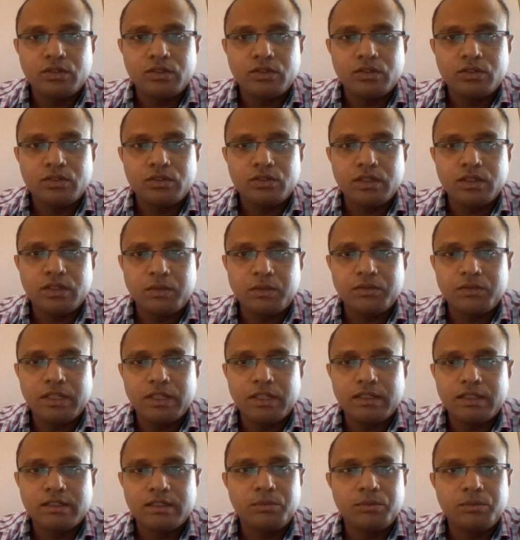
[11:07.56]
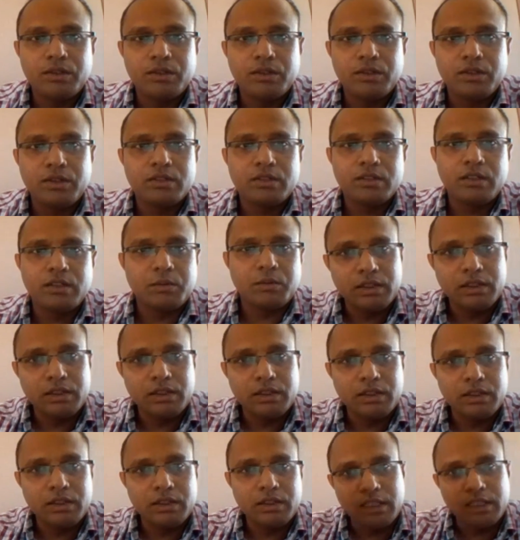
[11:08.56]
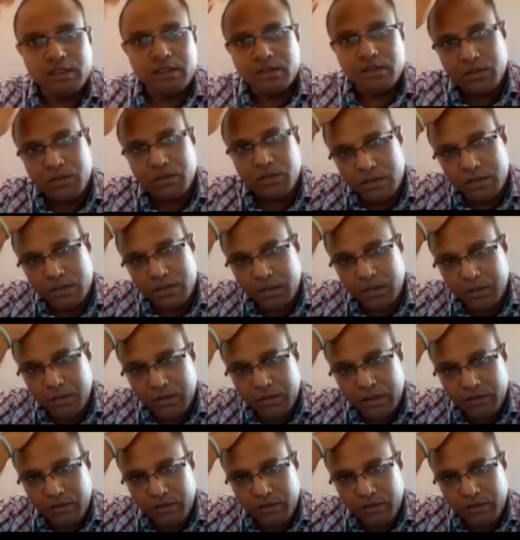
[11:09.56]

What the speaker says: So some of the examples, some of the things, some of